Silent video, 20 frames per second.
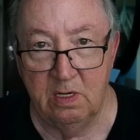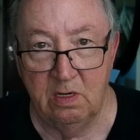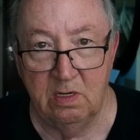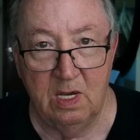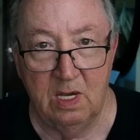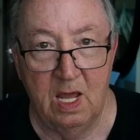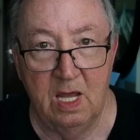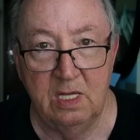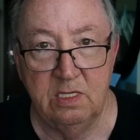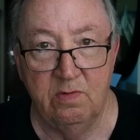There are
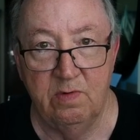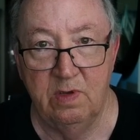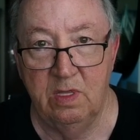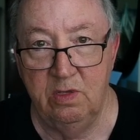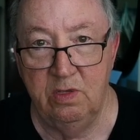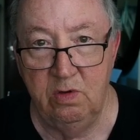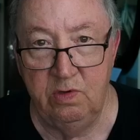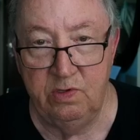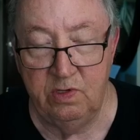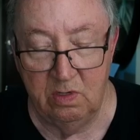lots of other
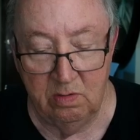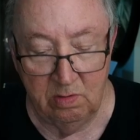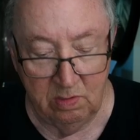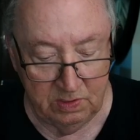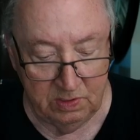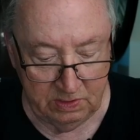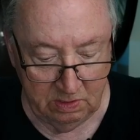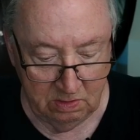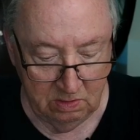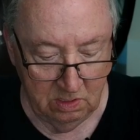
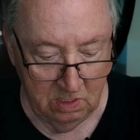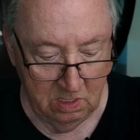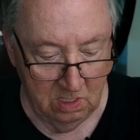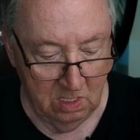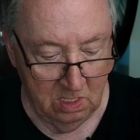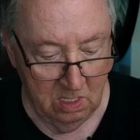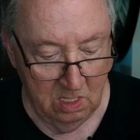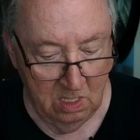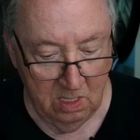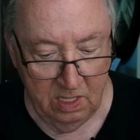YouTubers
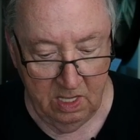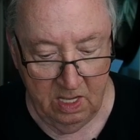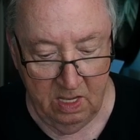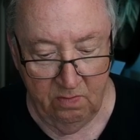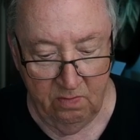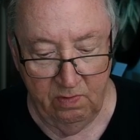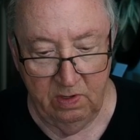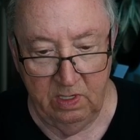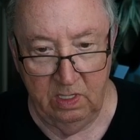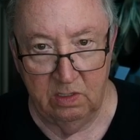that
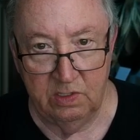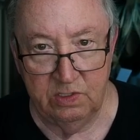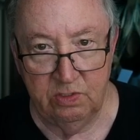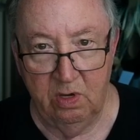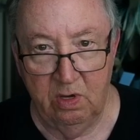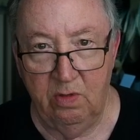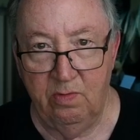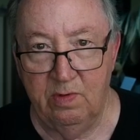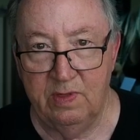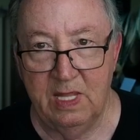have videos.
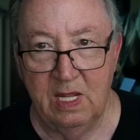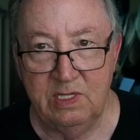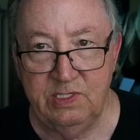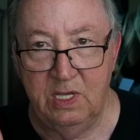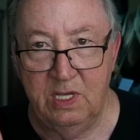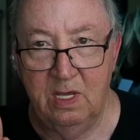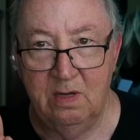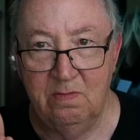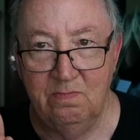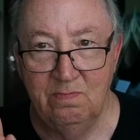So anyway, that's
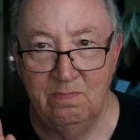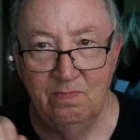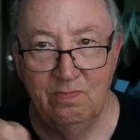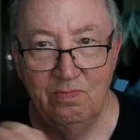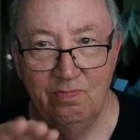it.